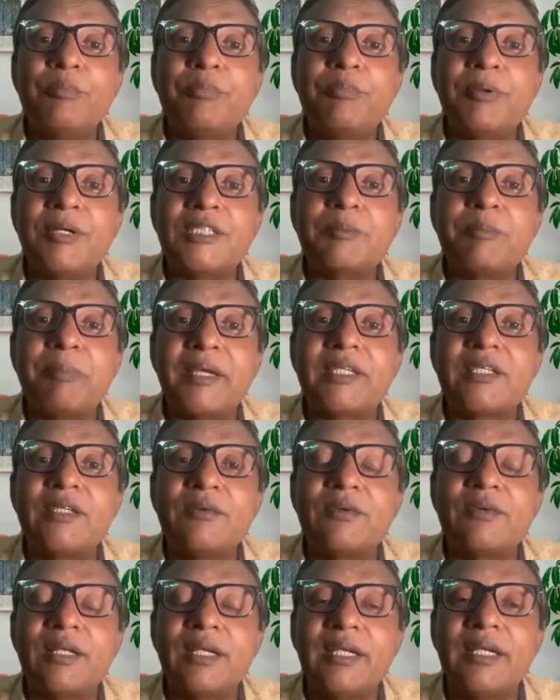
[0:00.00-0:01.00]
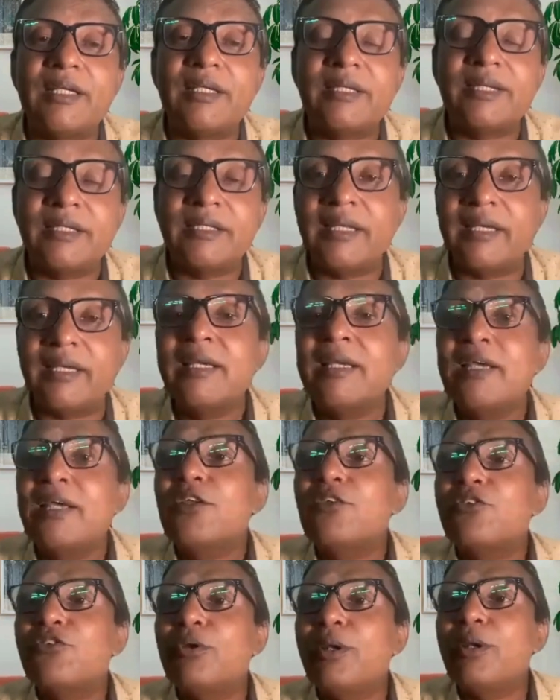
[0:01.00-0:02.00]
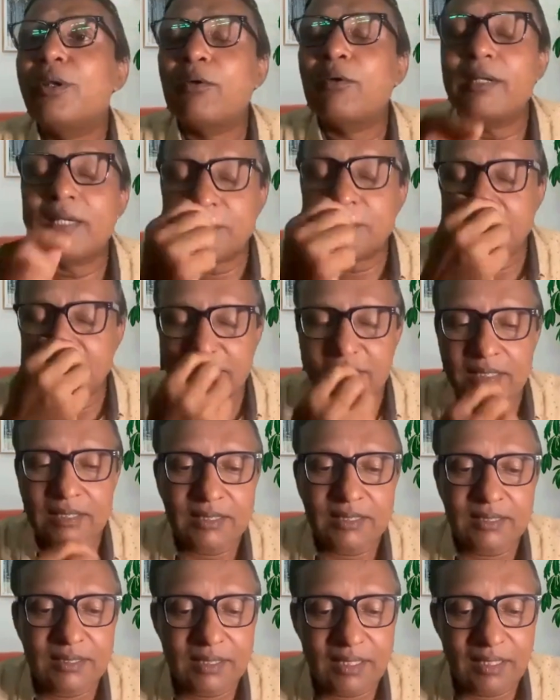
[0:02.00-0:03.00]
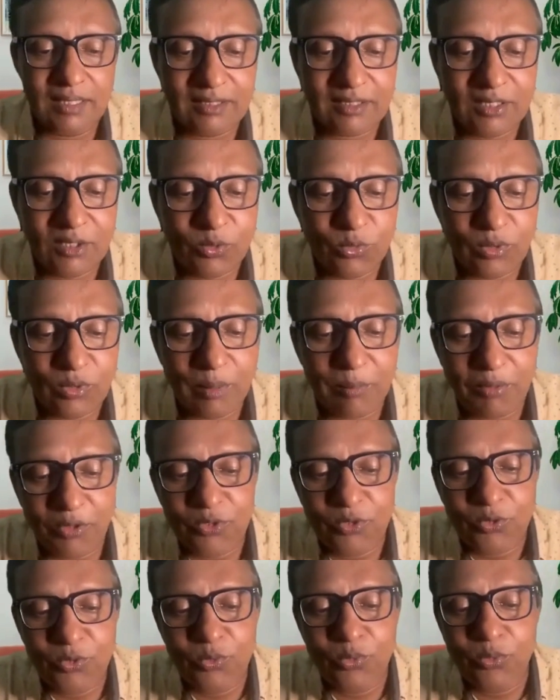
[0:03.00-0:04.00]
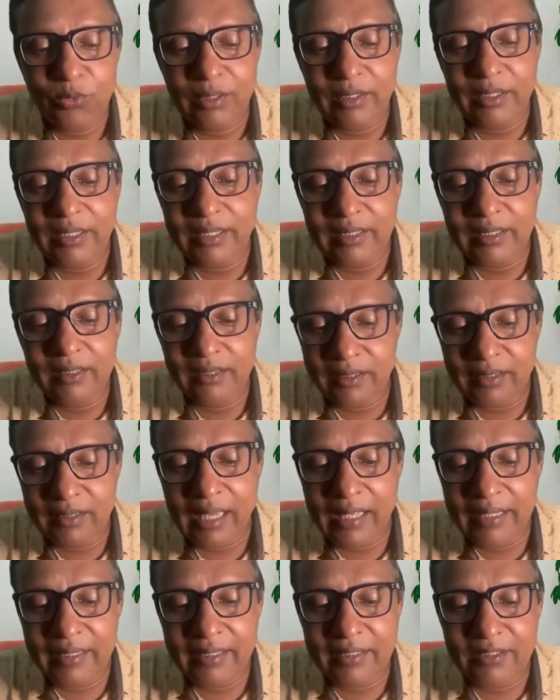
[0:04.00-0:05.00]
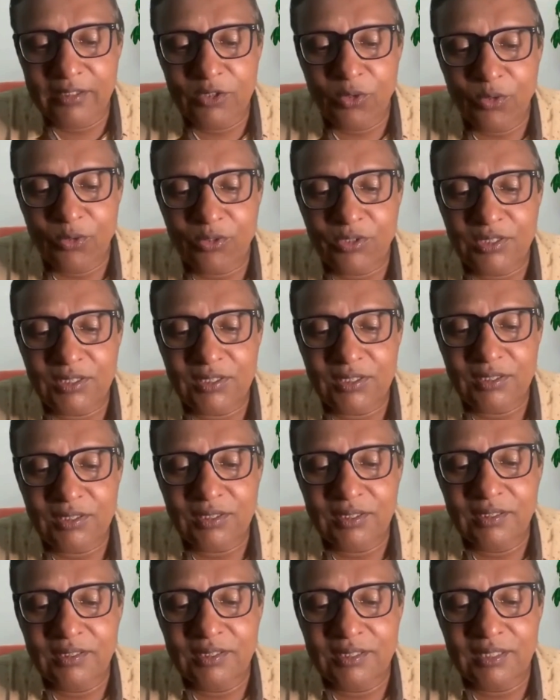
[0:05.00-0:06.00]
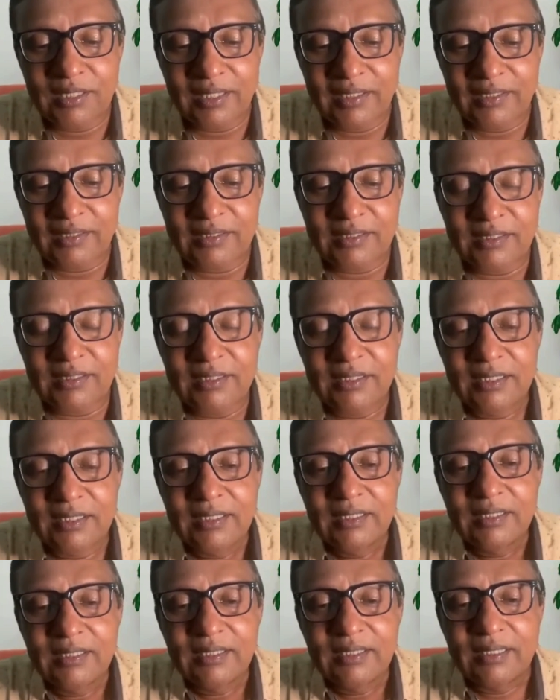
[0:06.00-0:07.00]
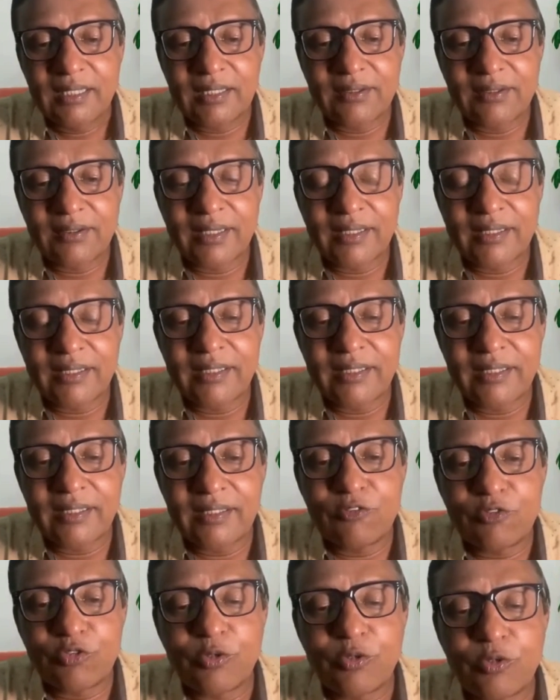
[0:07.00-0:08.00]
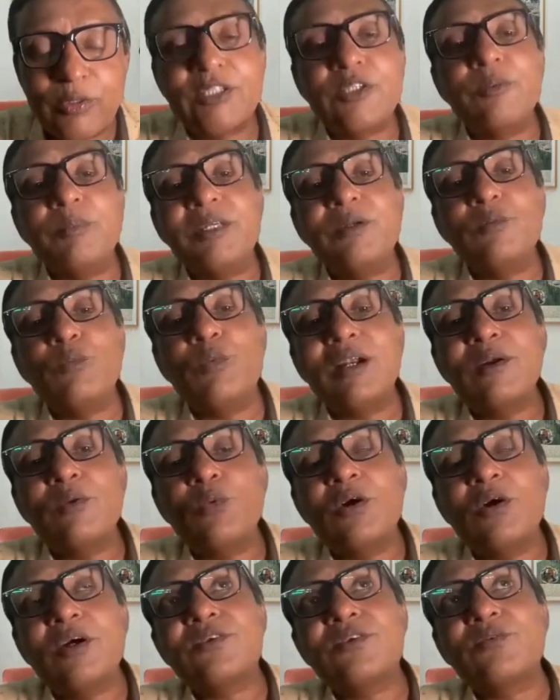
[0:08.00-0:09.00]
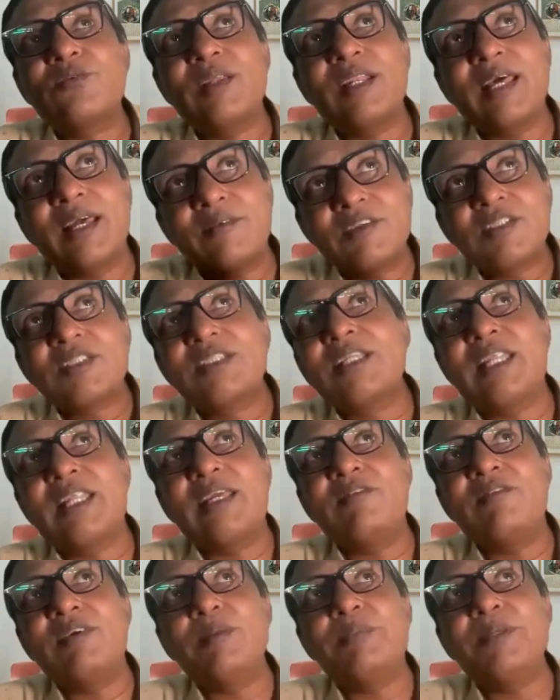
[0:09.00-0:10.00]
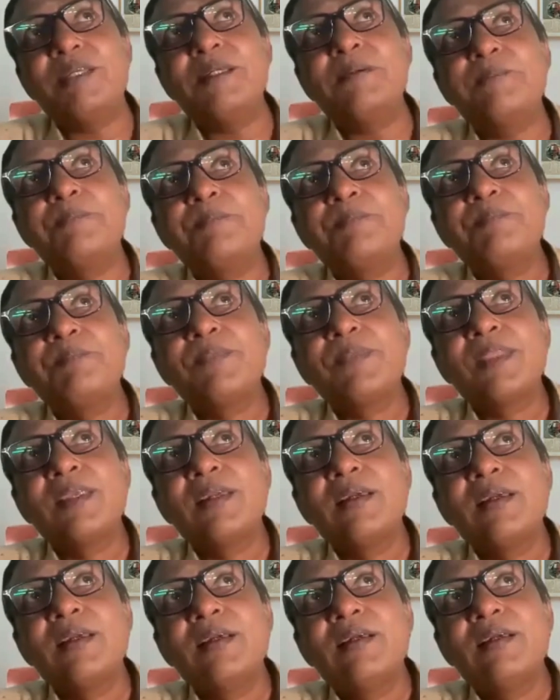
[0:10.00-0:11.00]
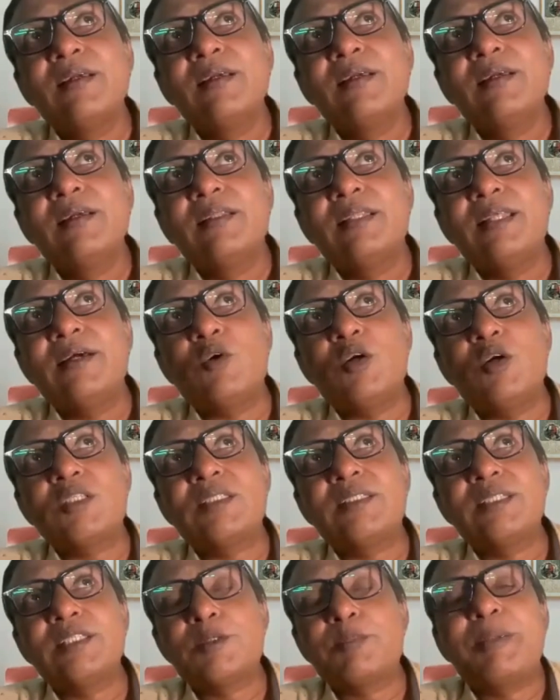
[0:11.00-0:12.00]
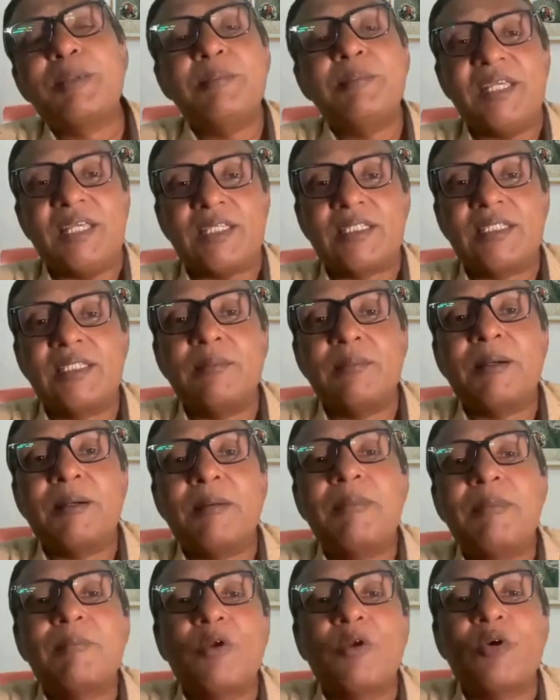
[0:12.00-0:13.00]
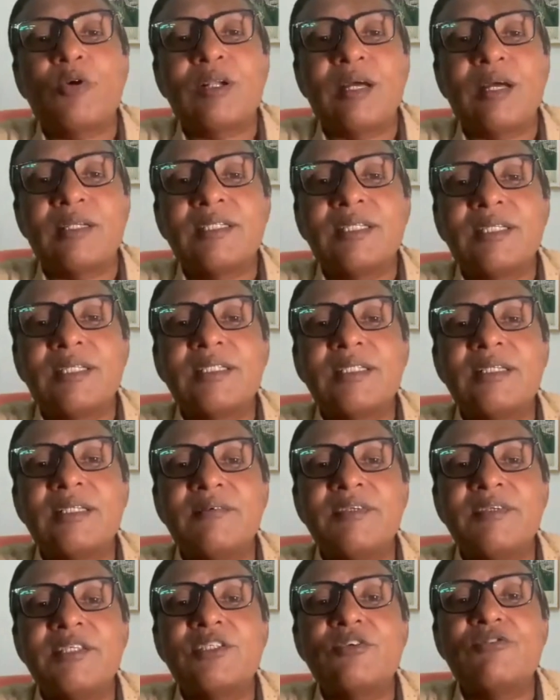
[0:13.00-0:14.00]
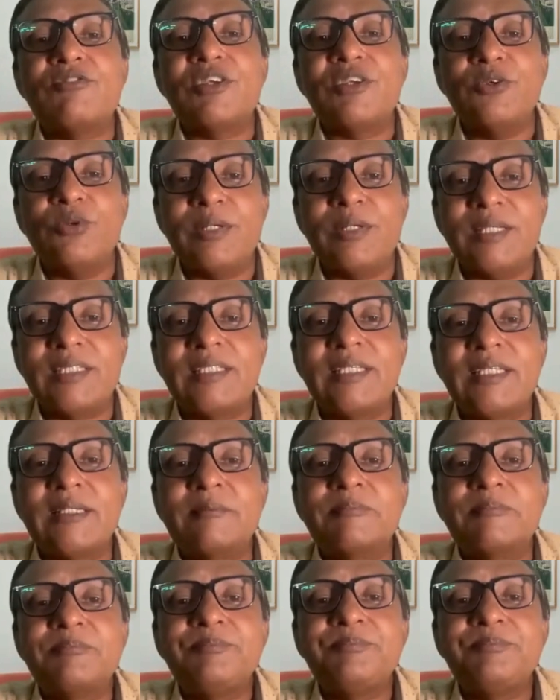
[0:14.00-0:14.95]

perspective creating thing. So now let me just conclude about two anecdotes, incidents that really influenced me. One was when I was in AVP, there was this PBS, the Public Broadcasting Service of the USA.